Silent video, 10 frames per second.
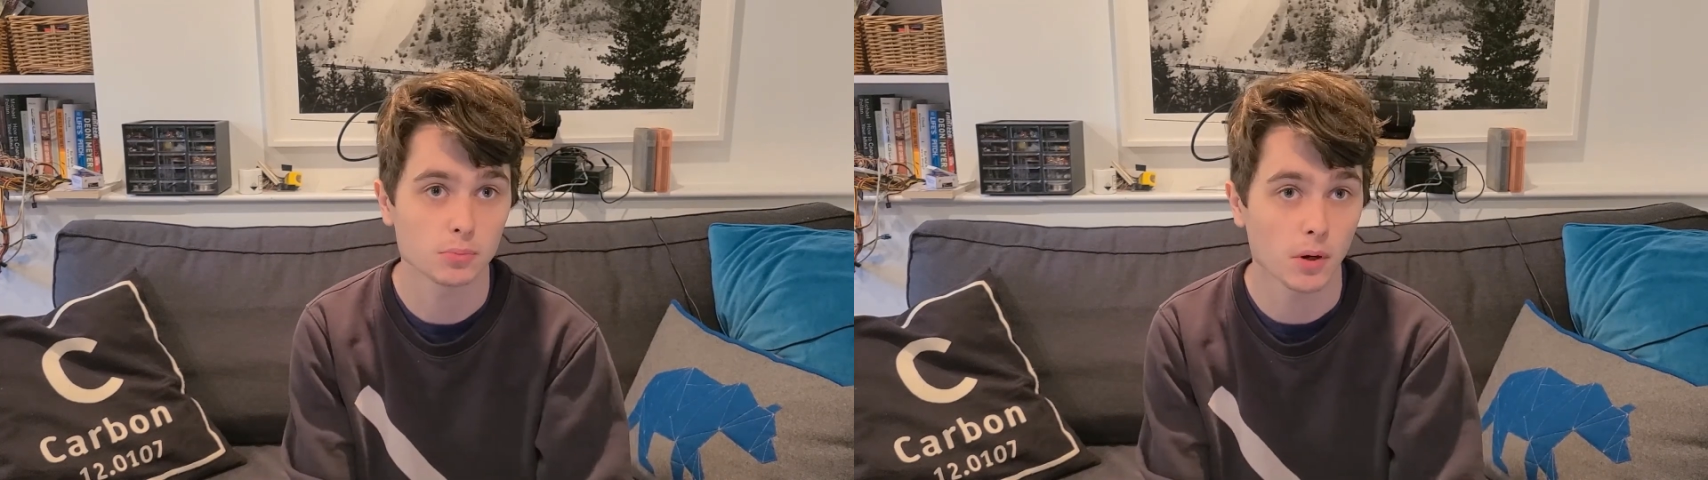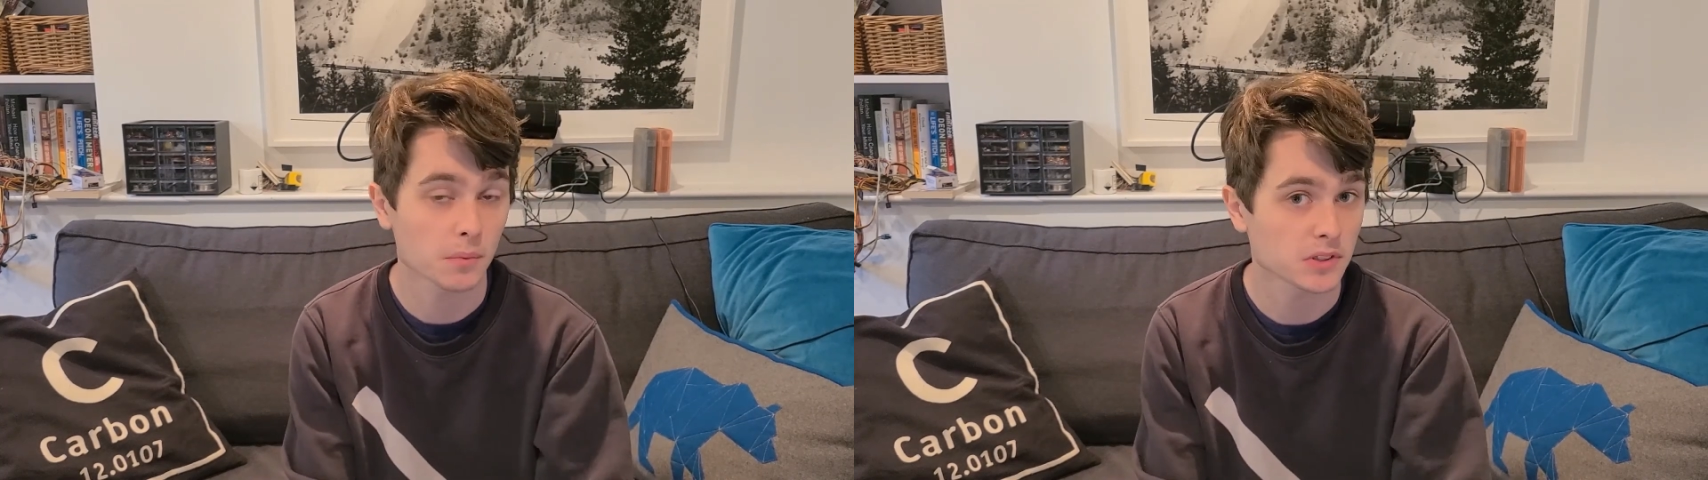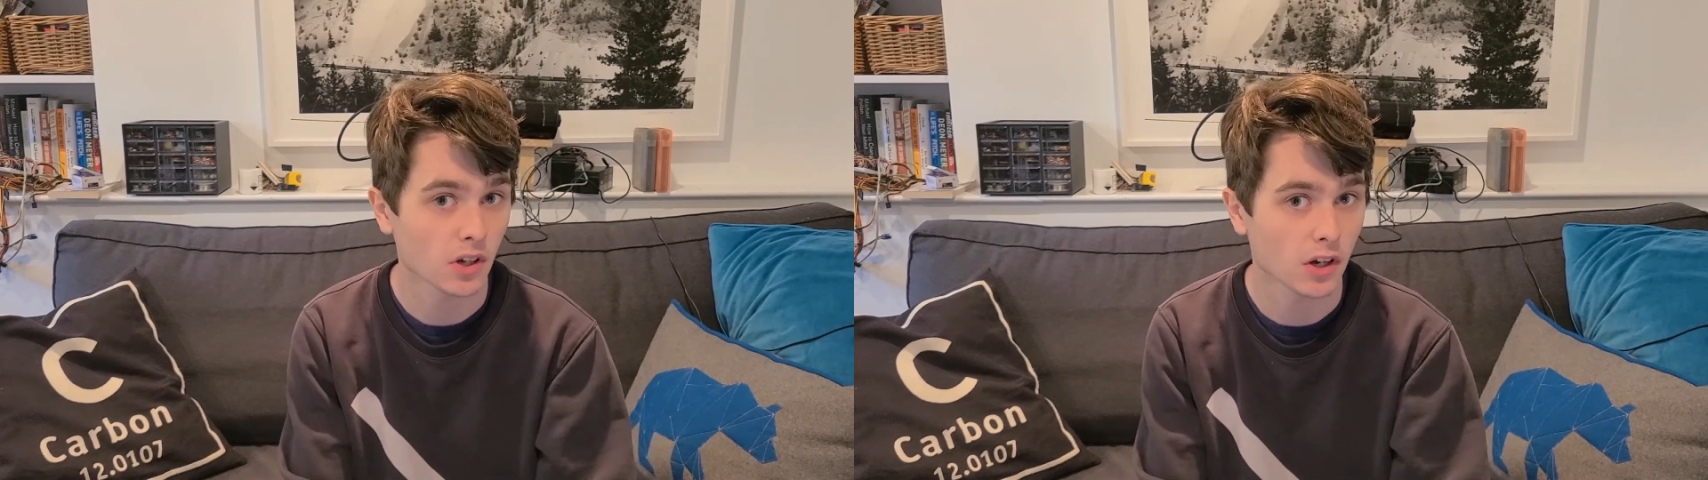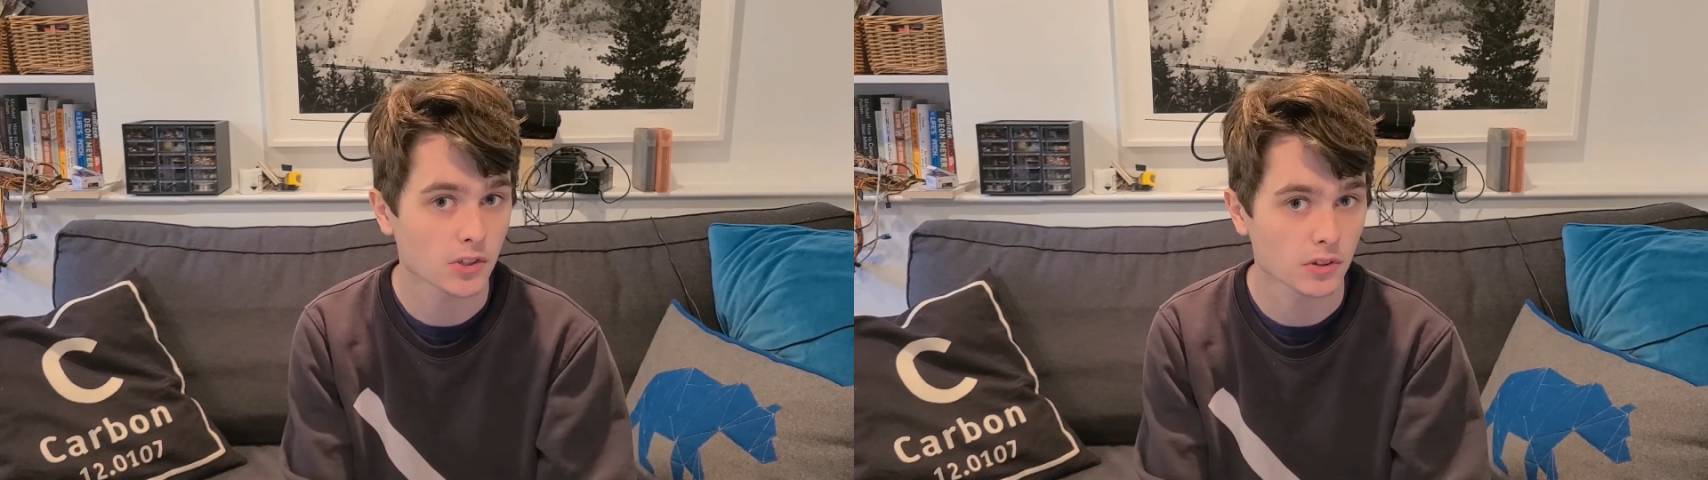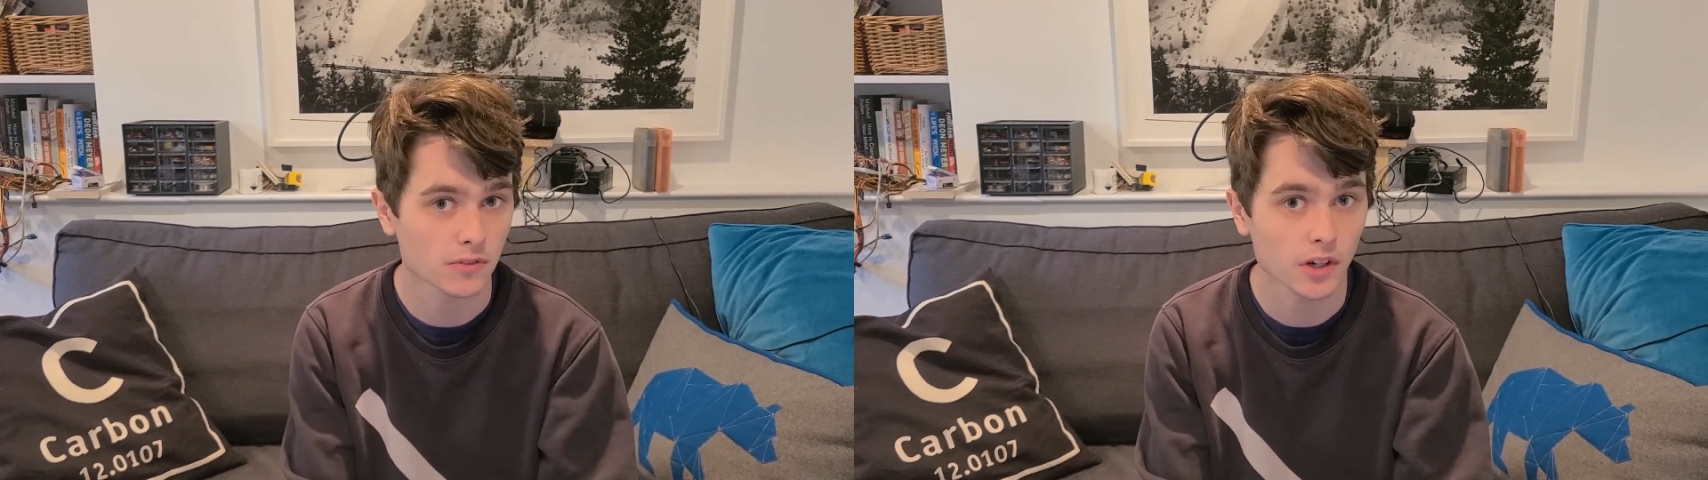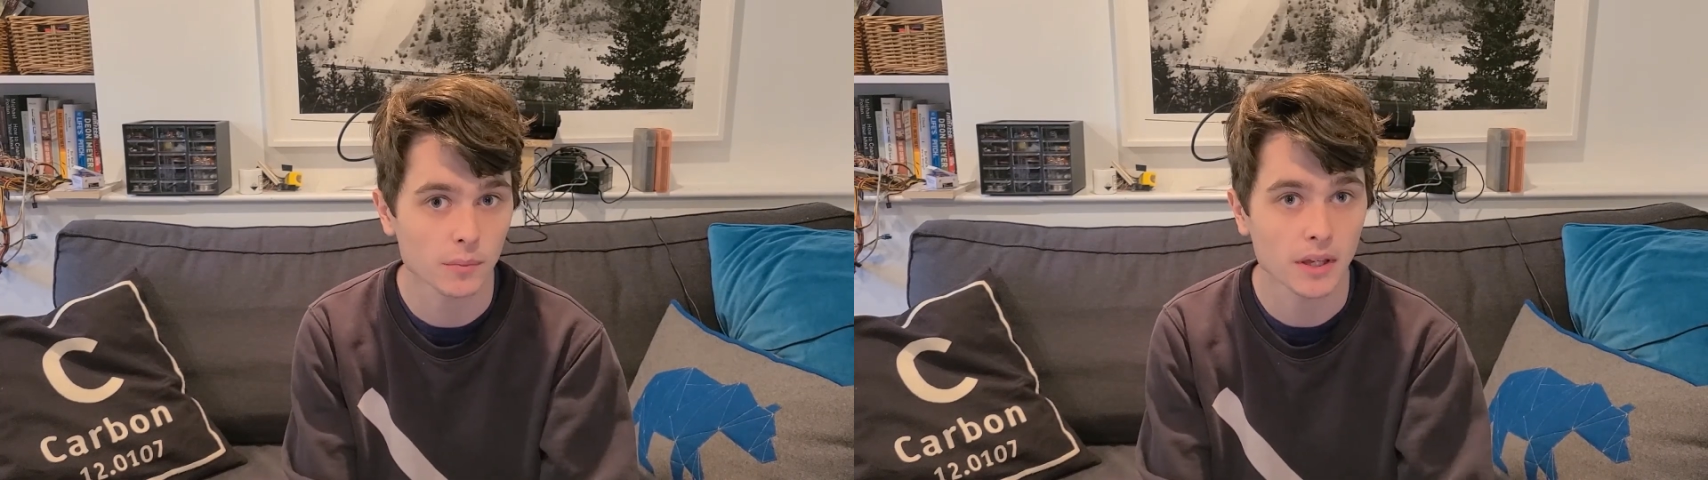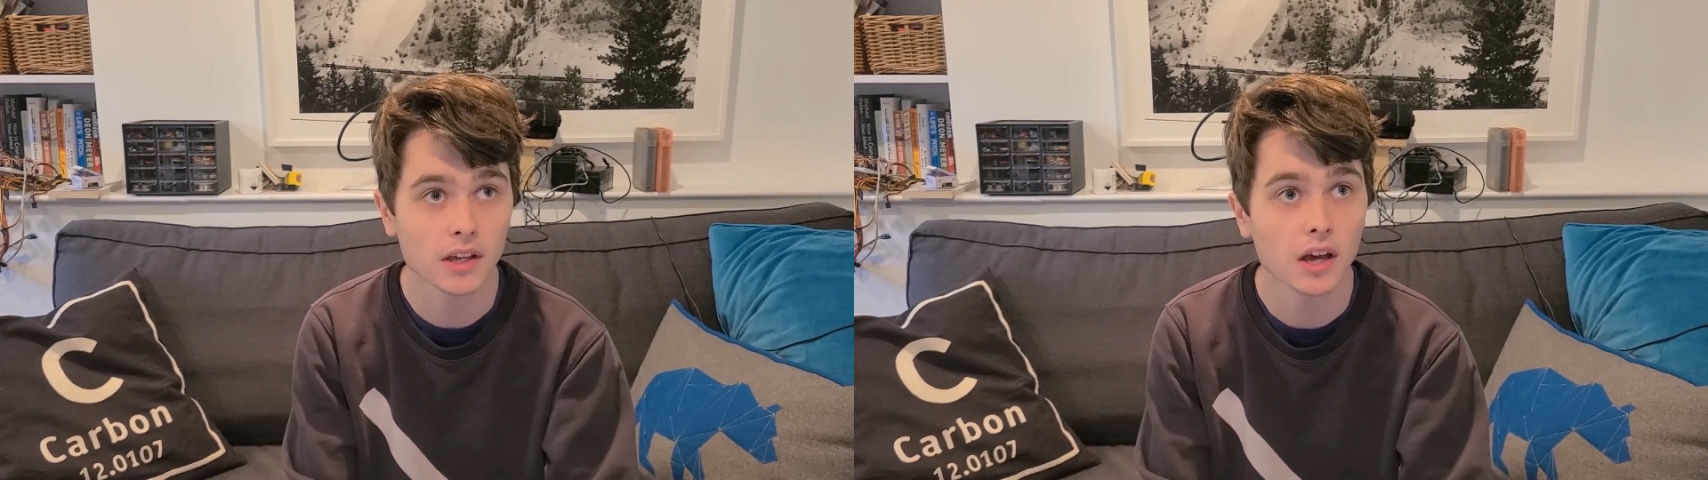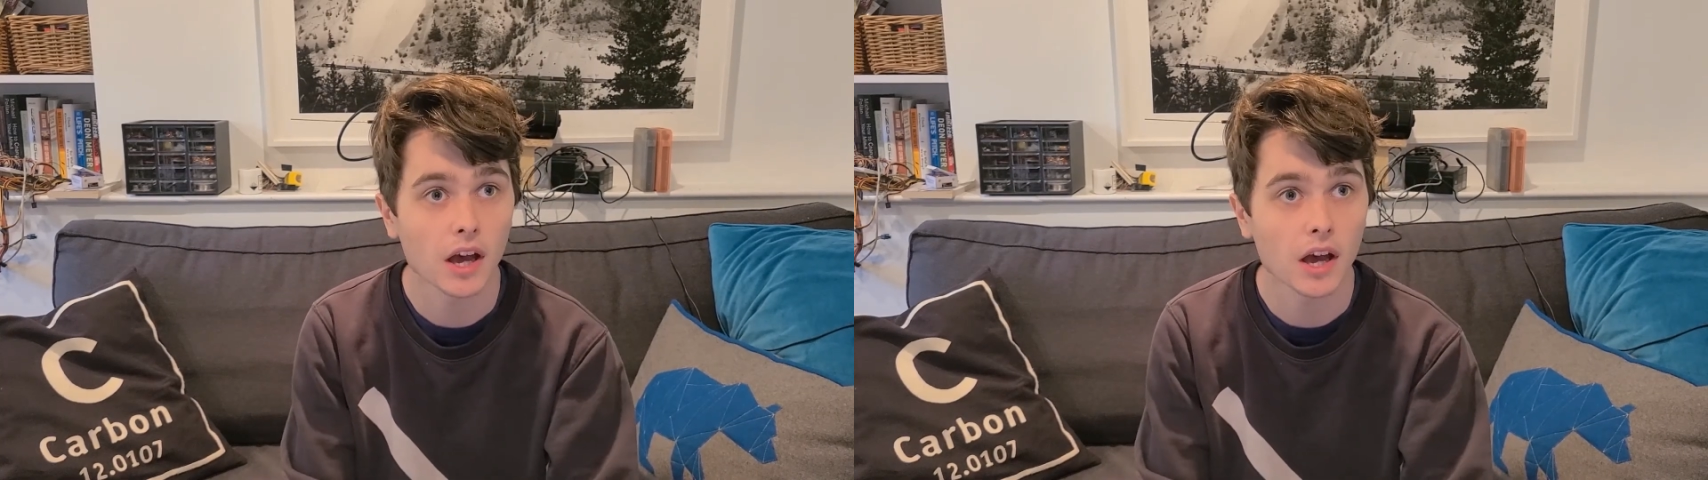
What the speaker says: probably saw during filming,